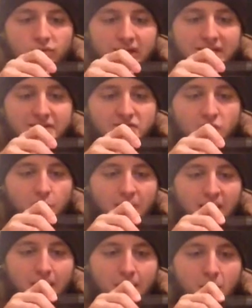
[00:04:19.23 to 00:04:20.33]
take the scope
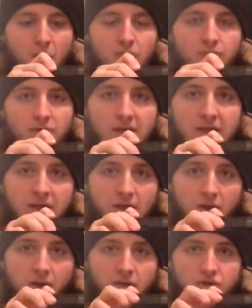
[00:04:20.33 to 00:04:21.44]
cap off,
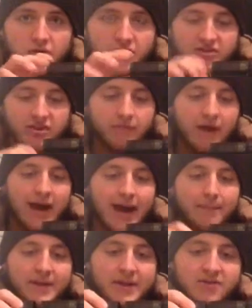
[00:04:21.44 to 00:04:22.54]
adjust the
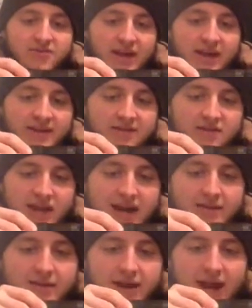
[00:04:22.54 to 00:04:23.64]
eyepiece, and then
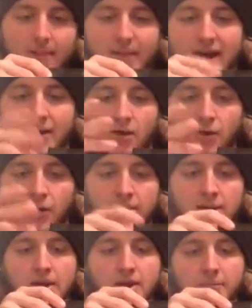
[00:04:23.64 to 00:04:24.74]
slide the cap back on.
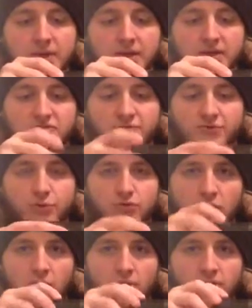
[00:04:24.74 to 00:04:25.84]
Because if you
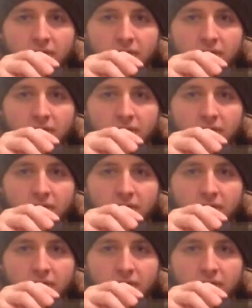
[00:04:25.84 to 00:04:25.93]
turn the